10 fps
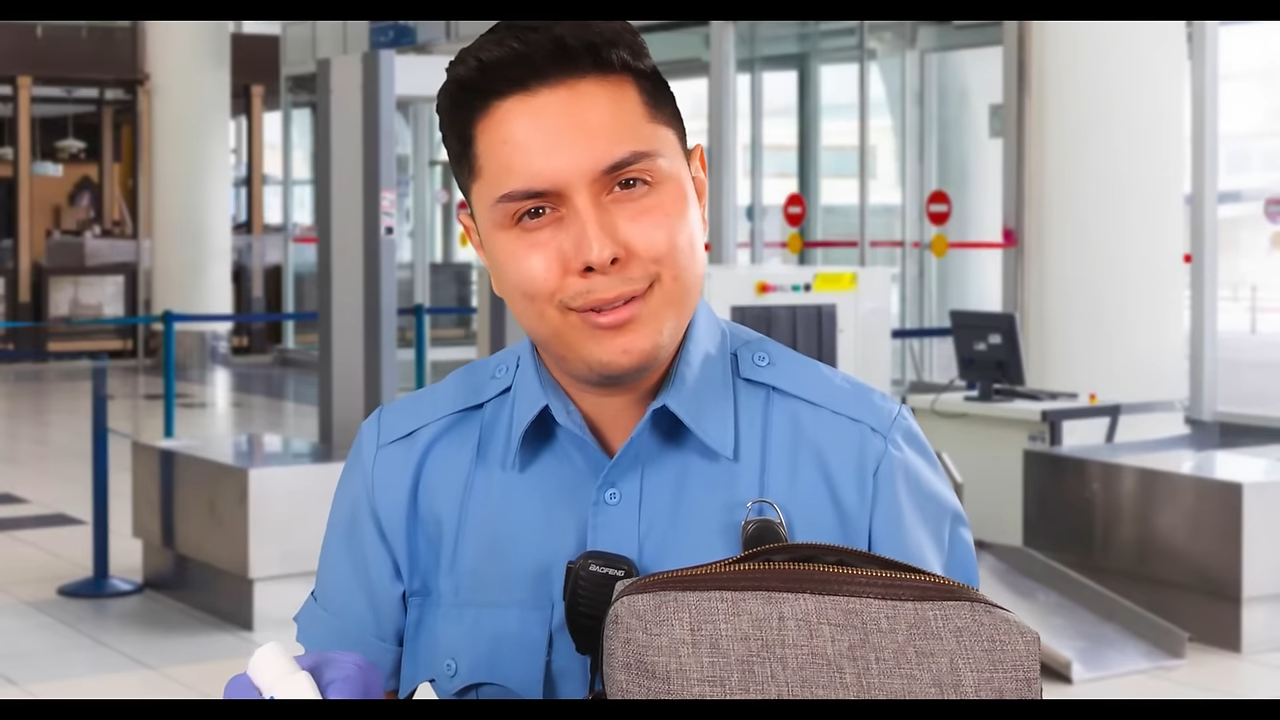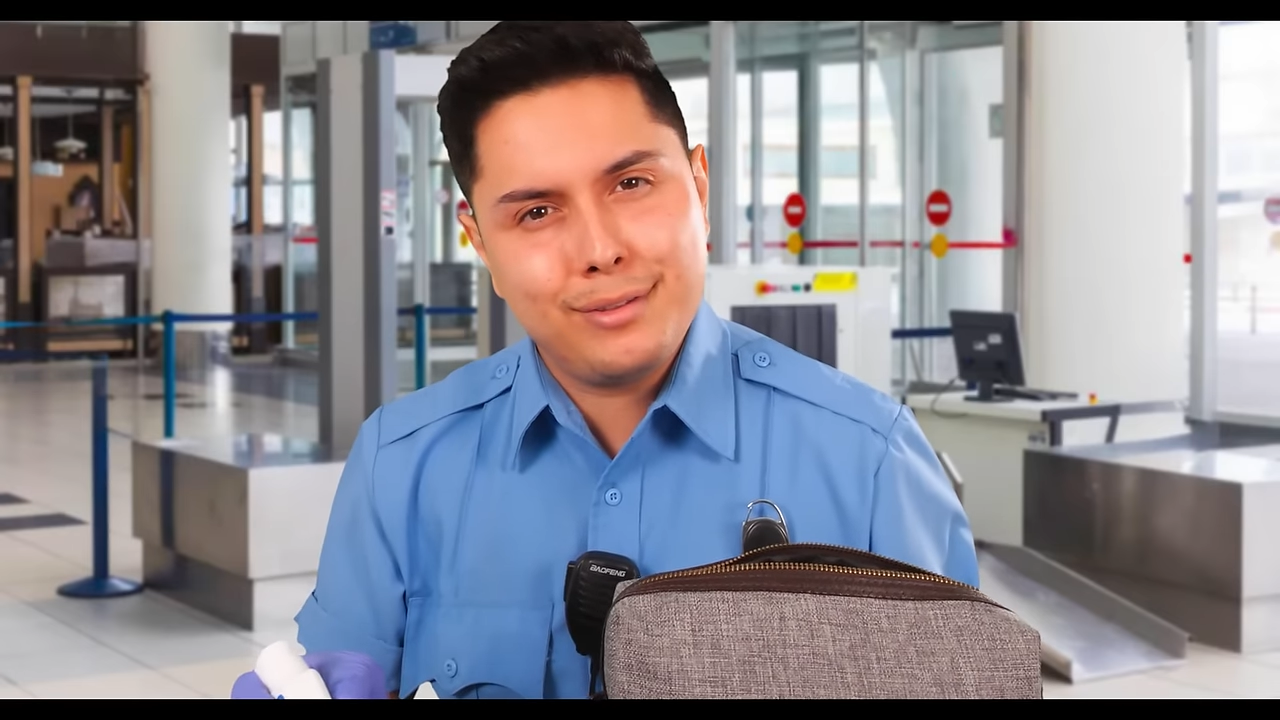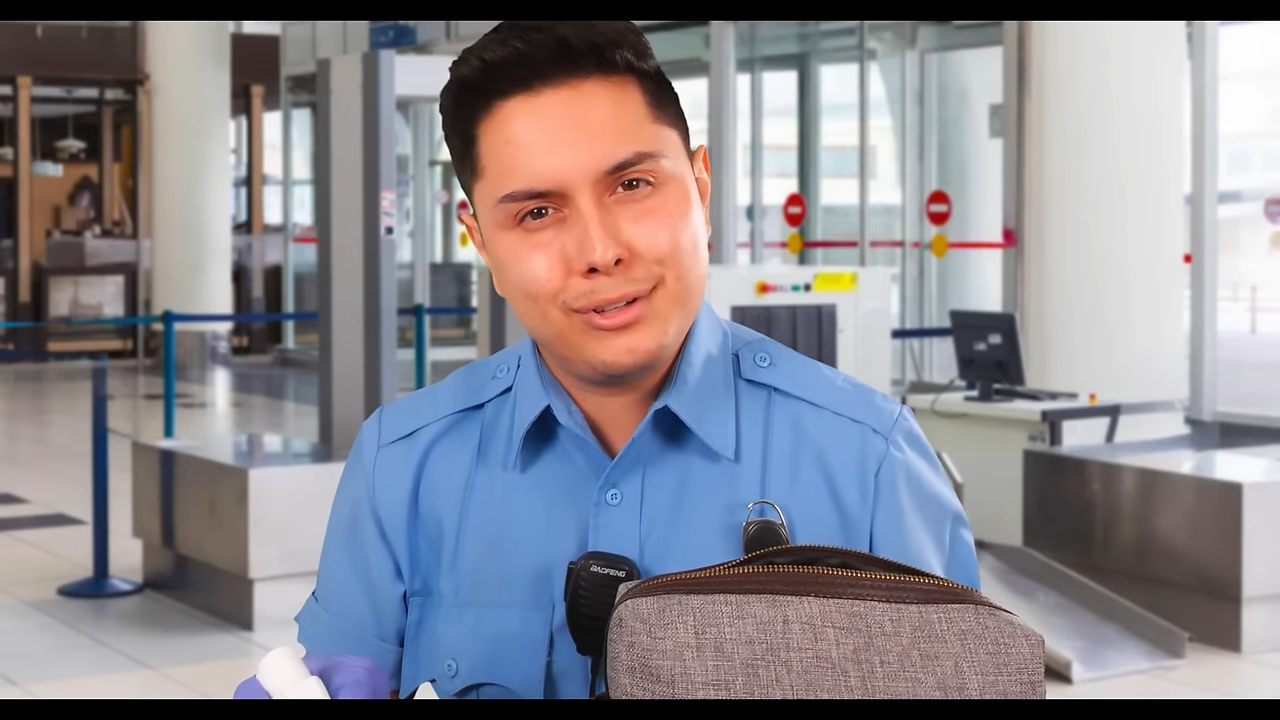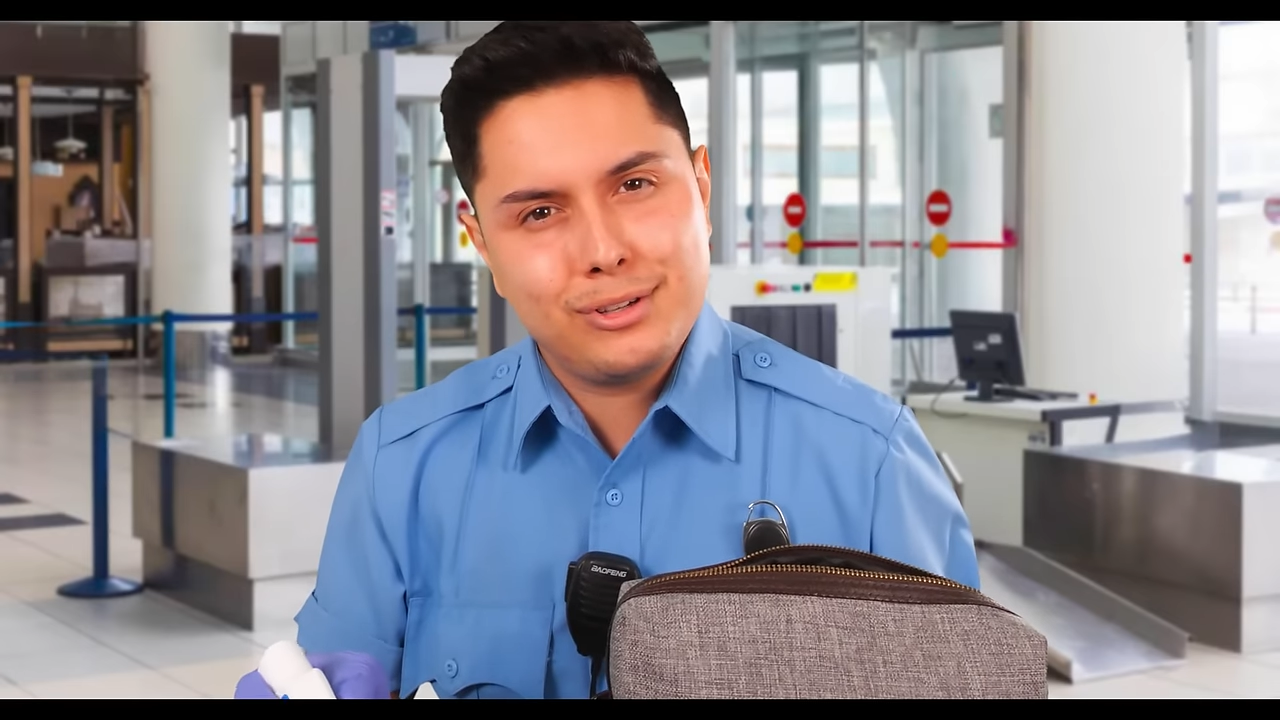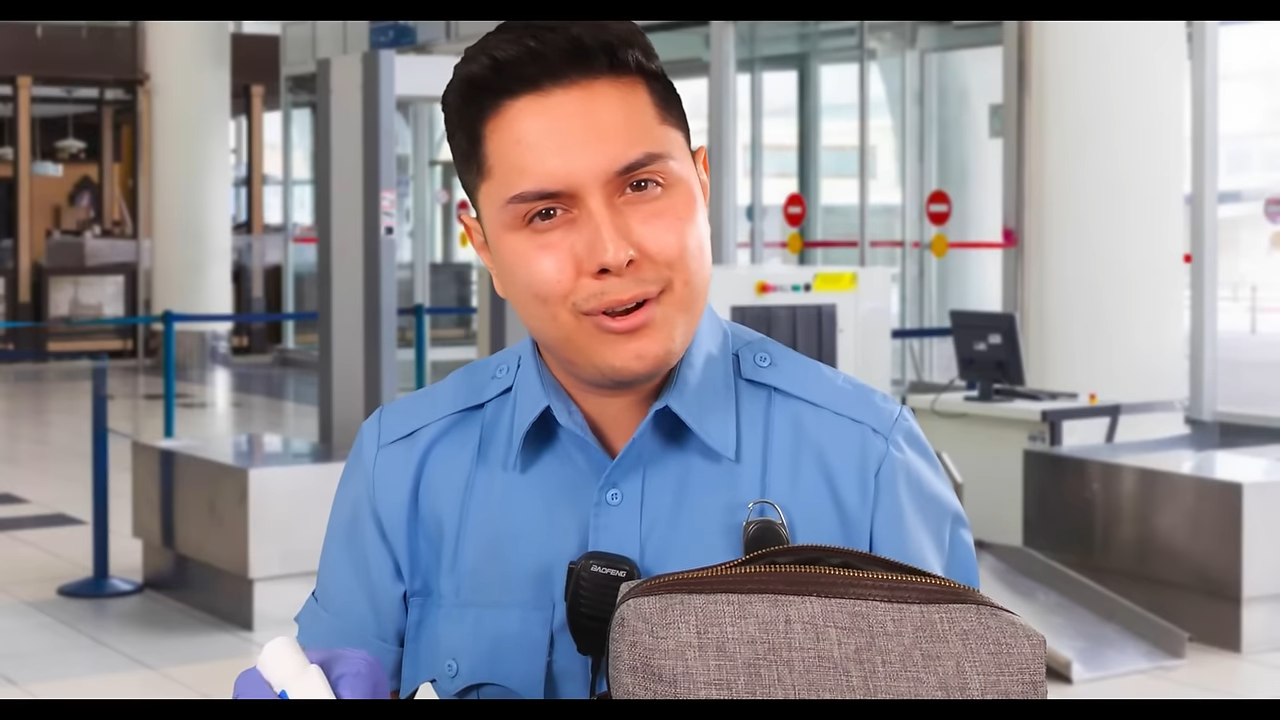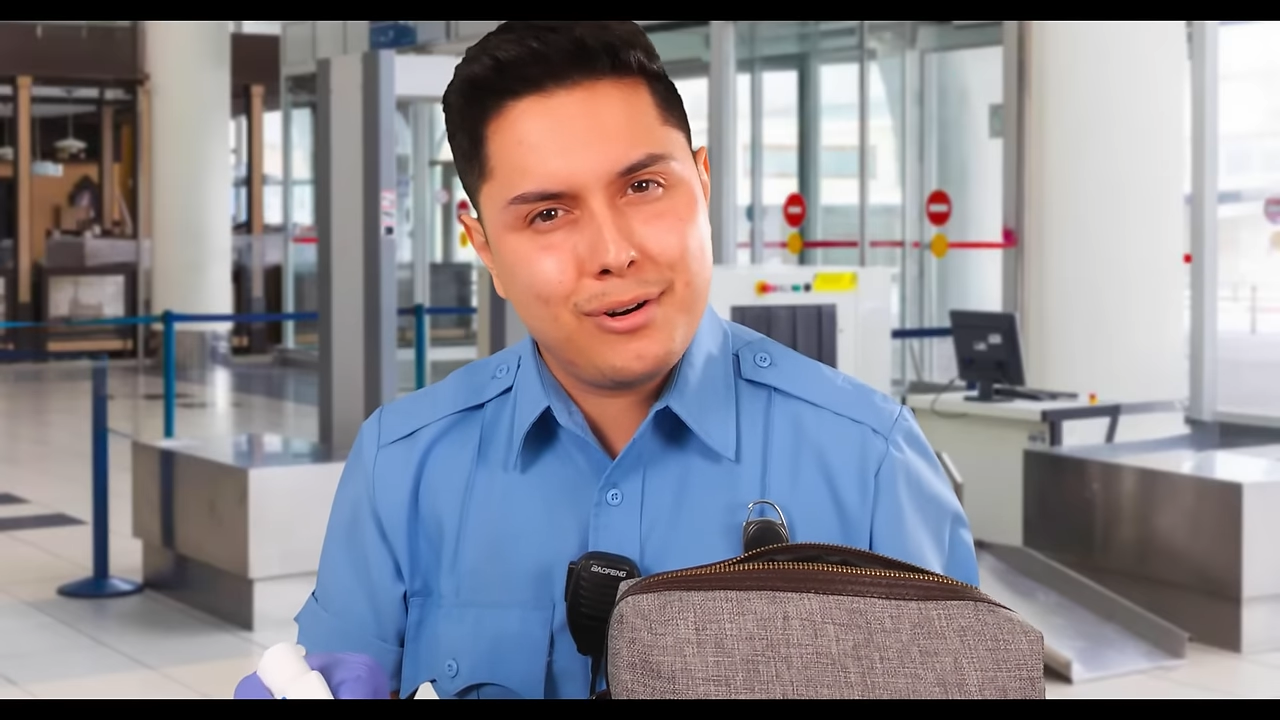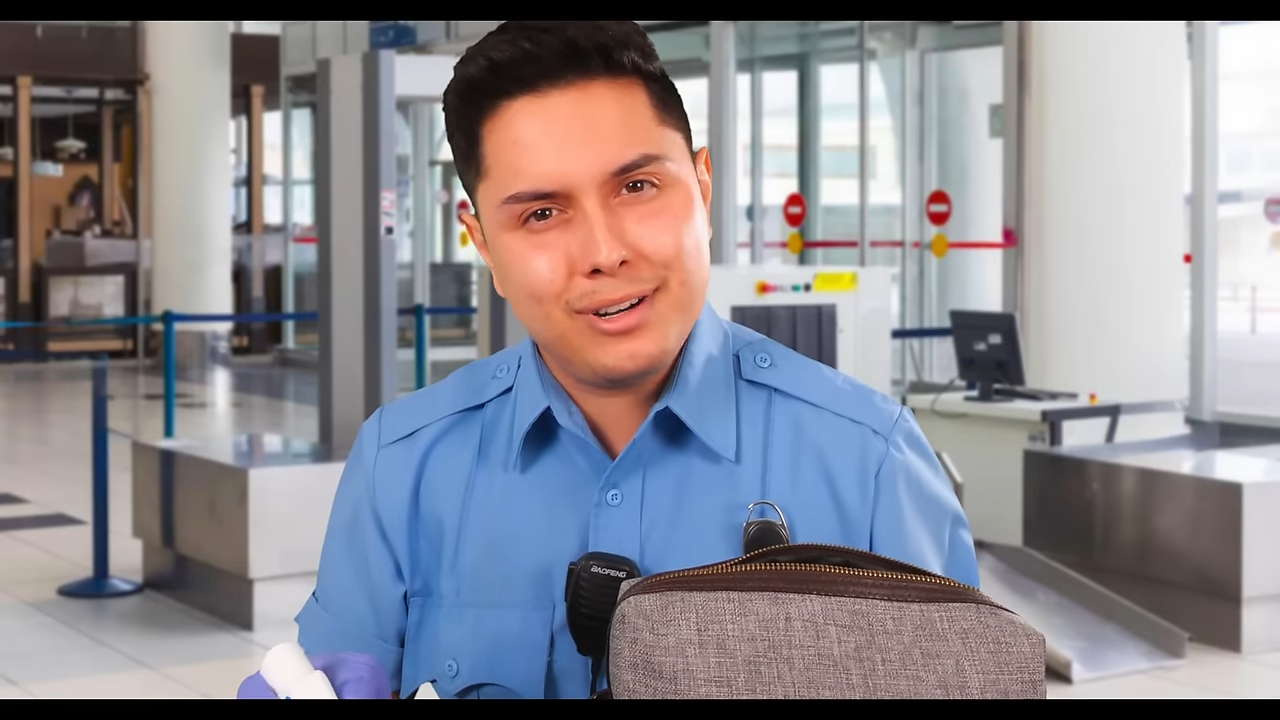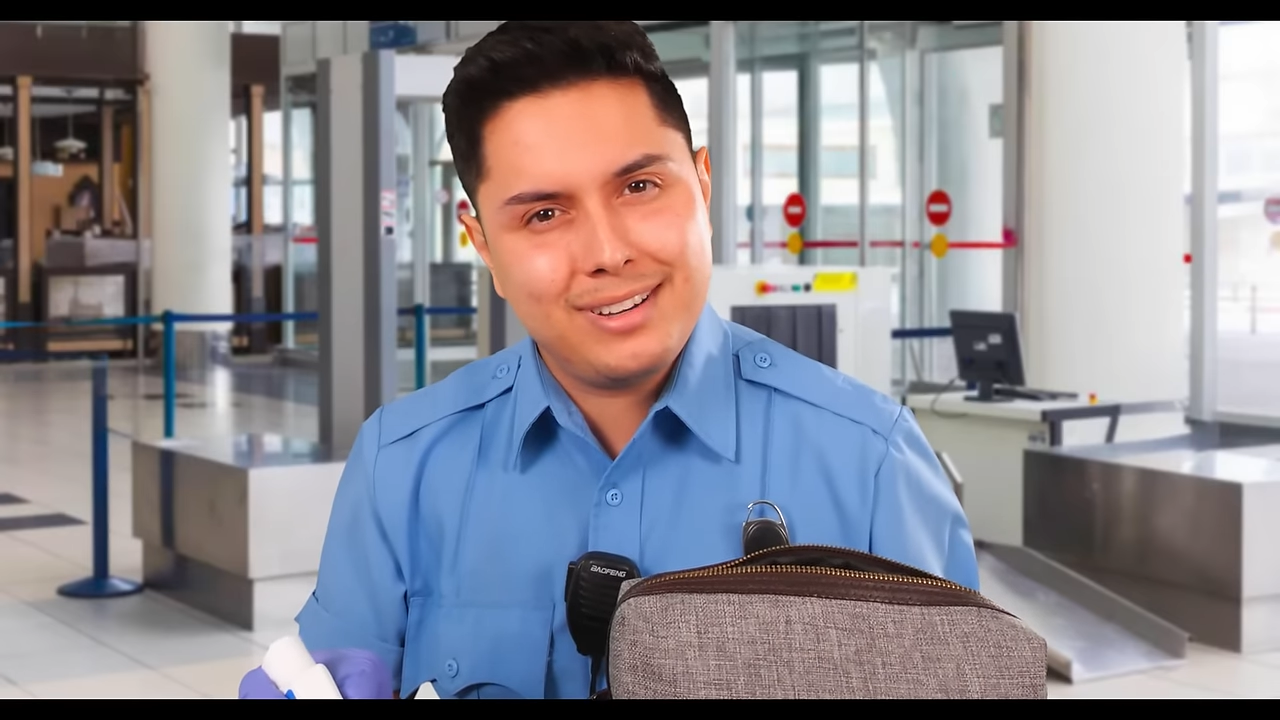than the Sahara